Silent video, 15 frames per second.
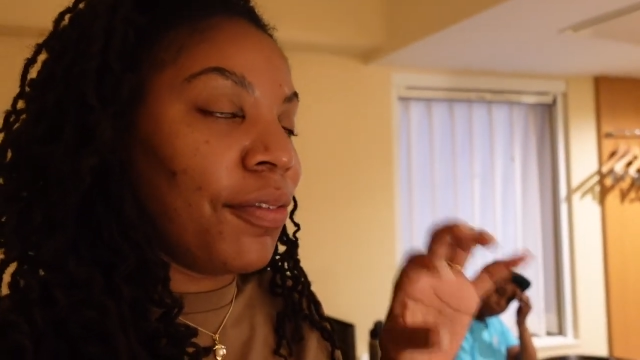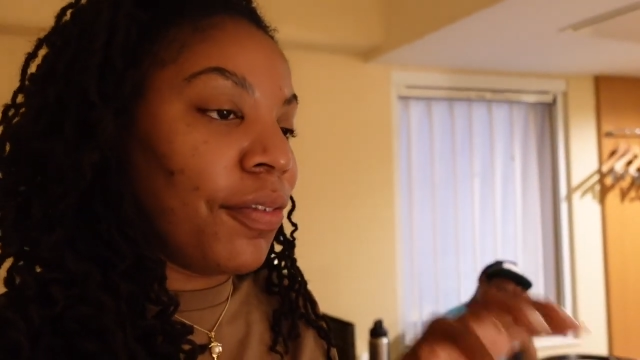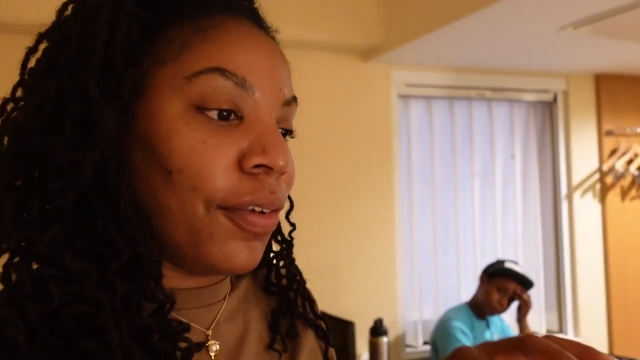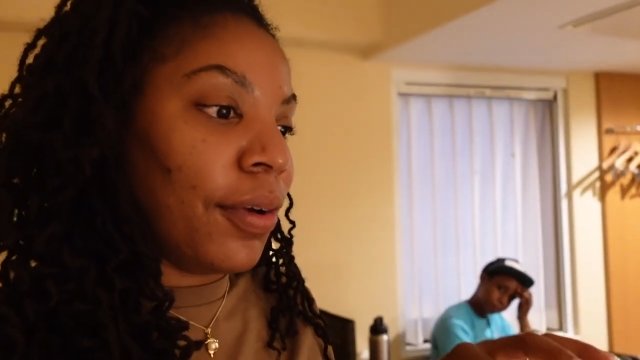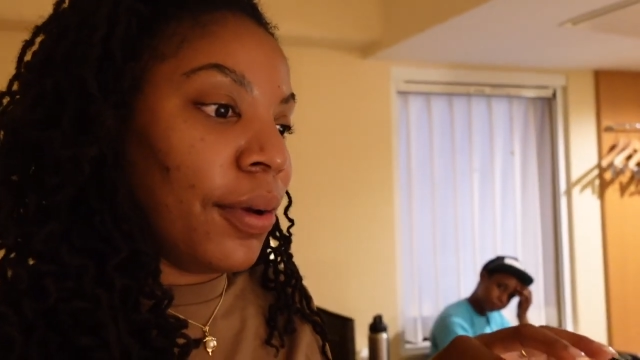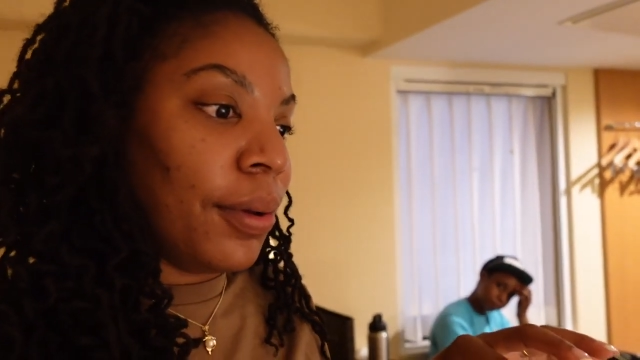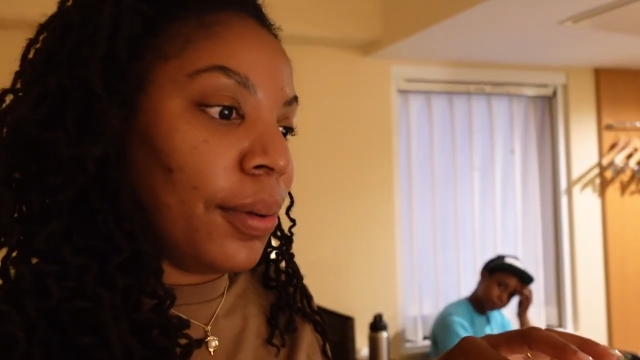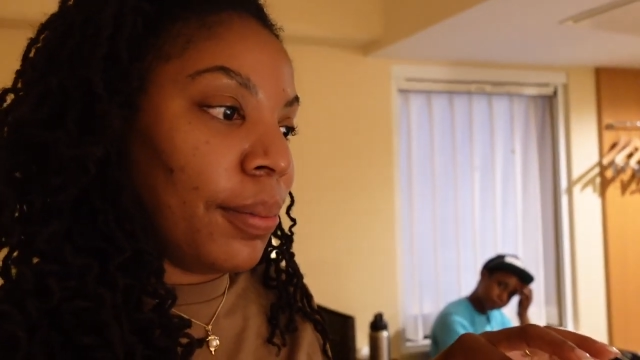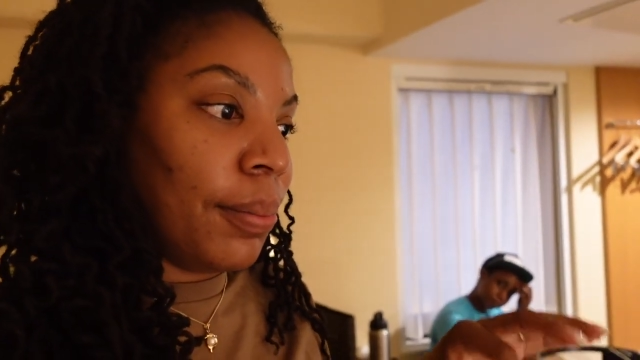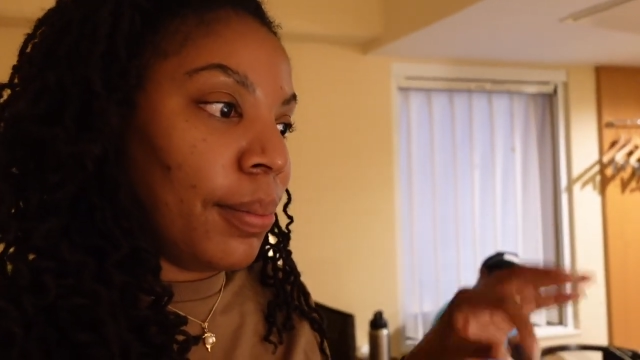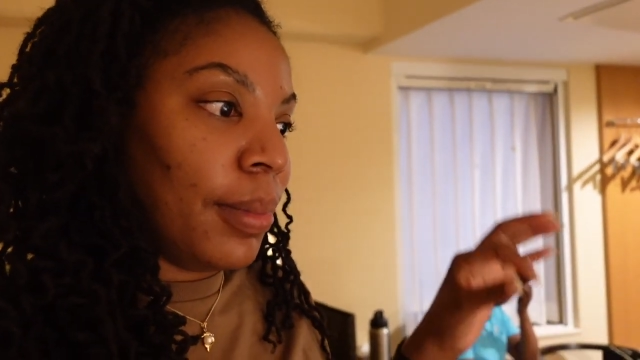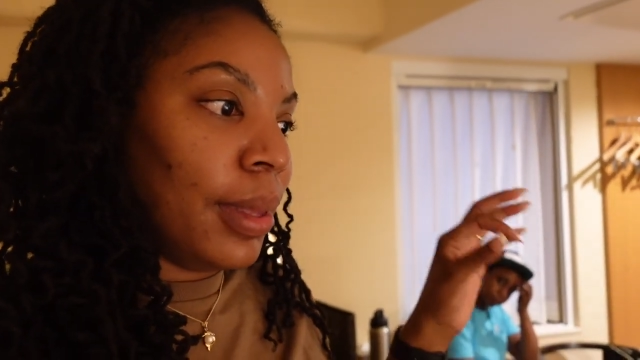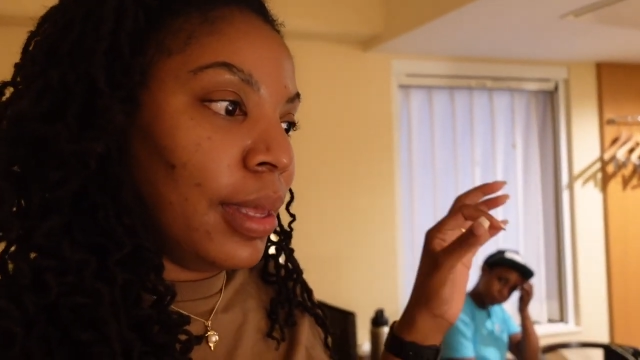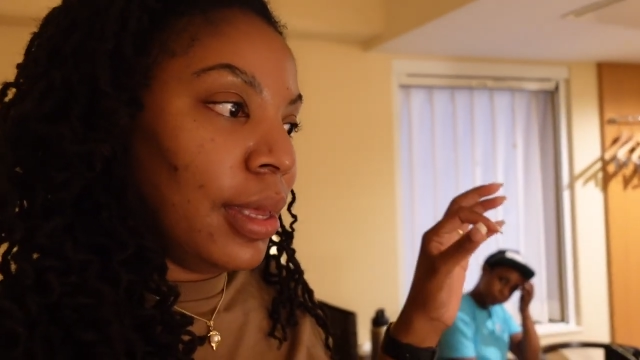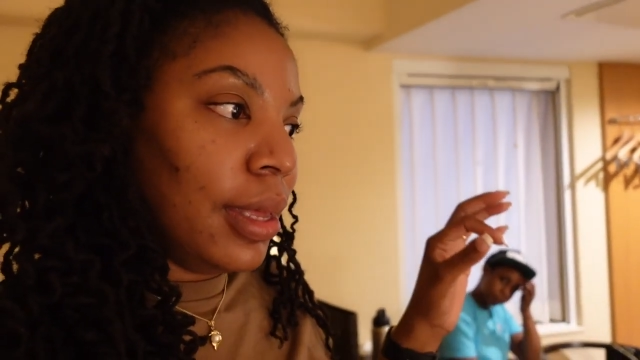
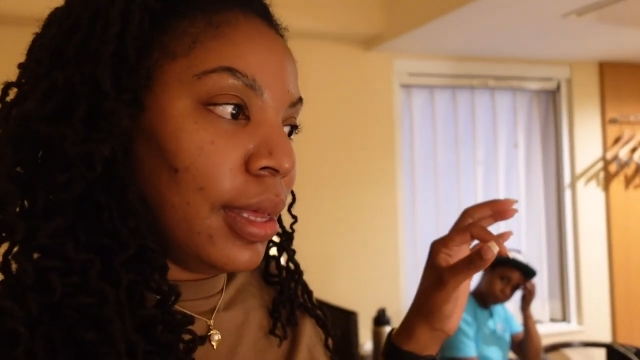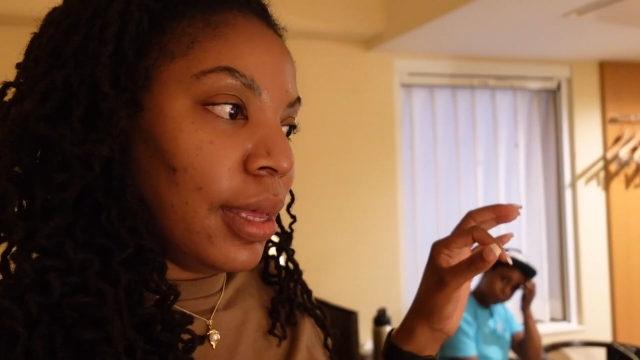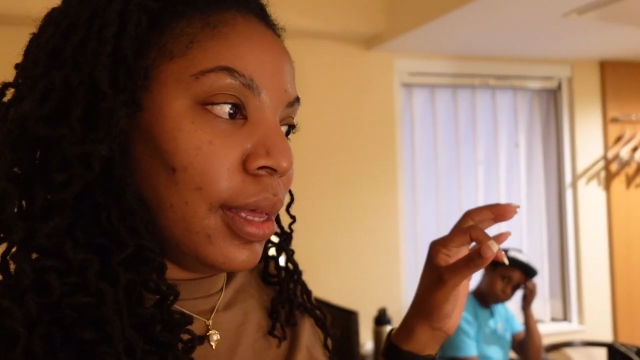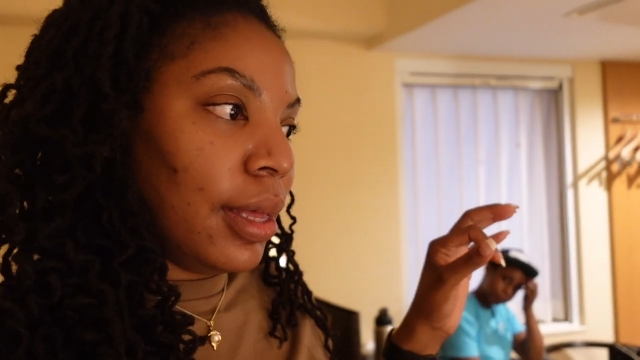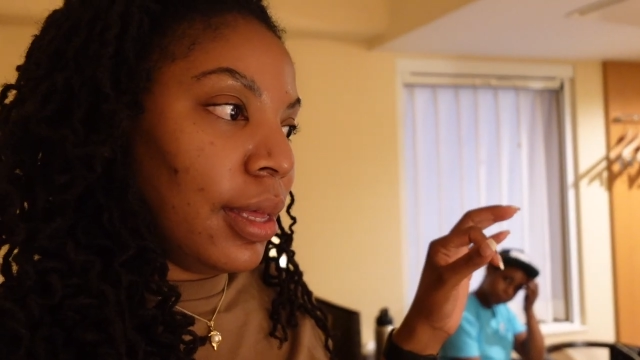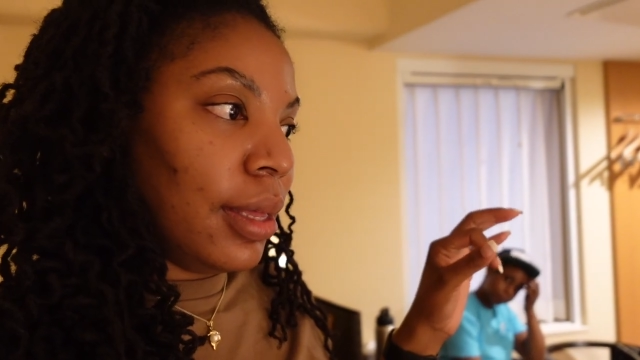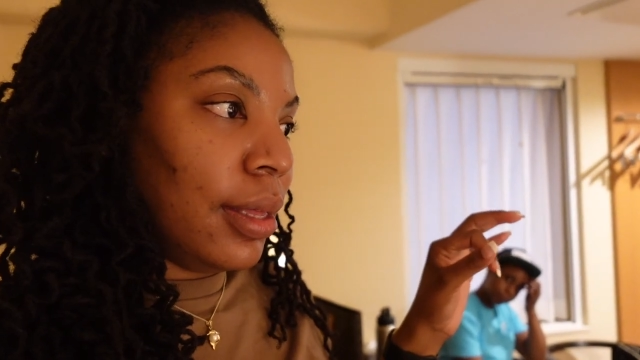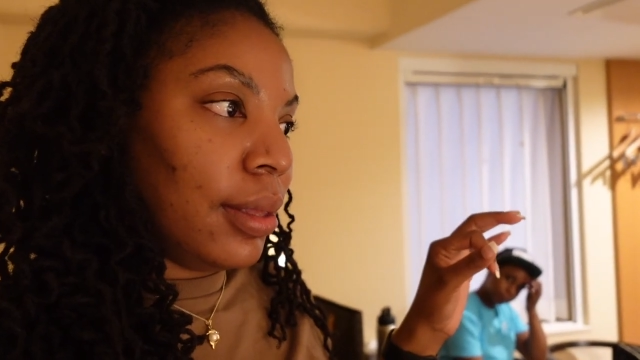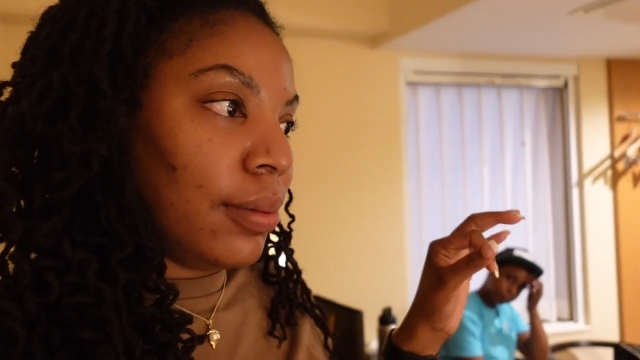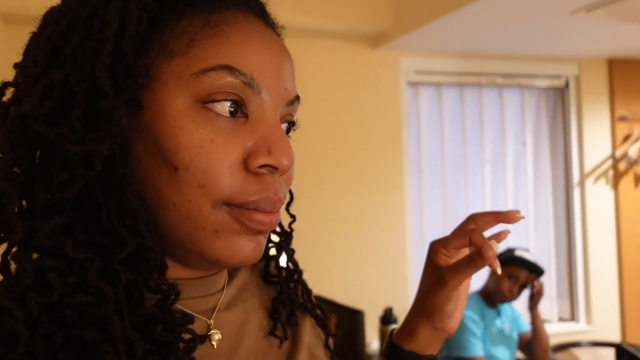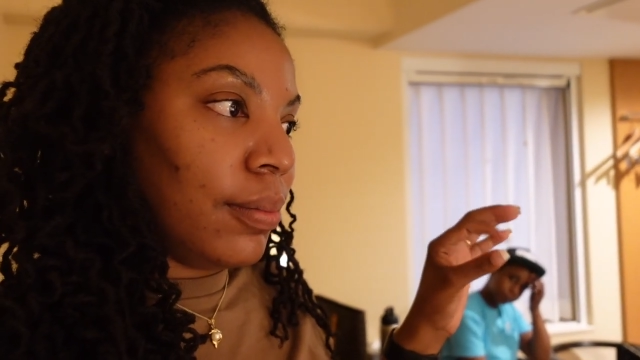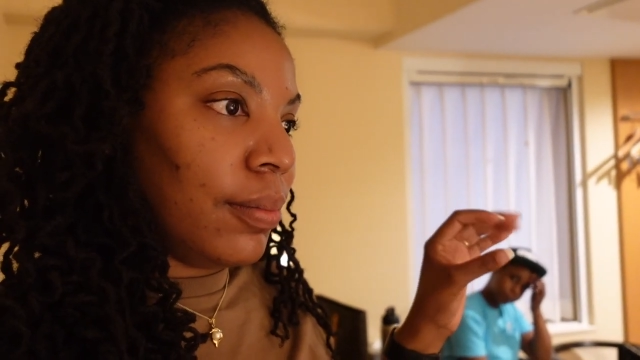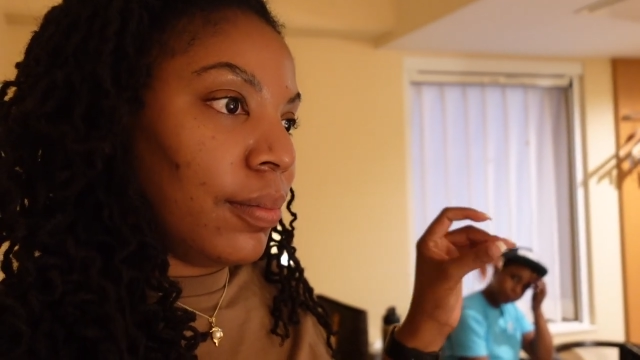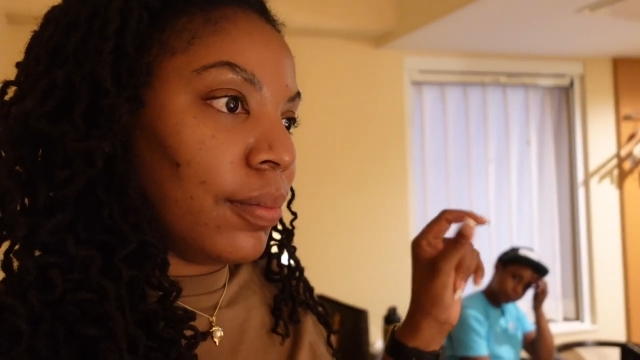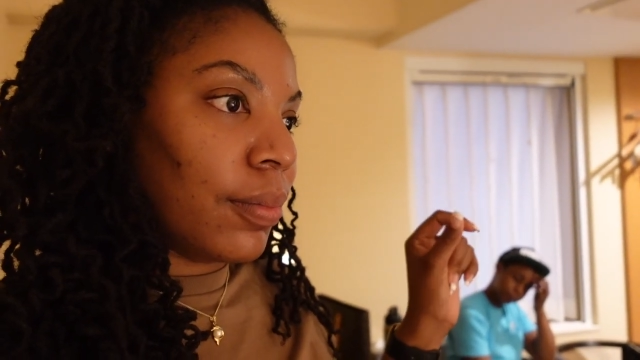from
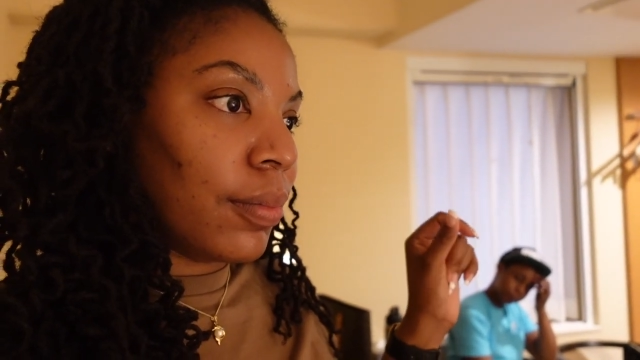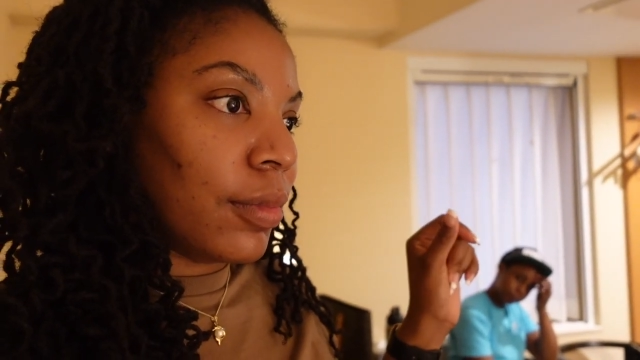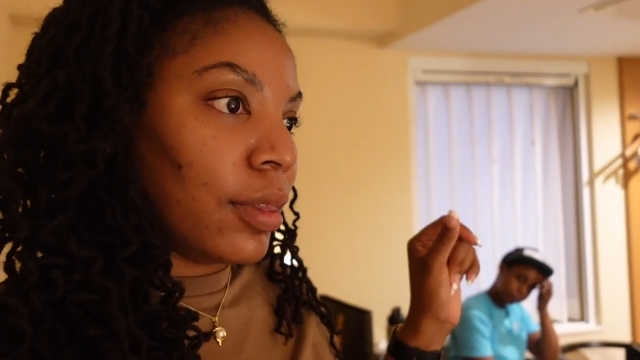um,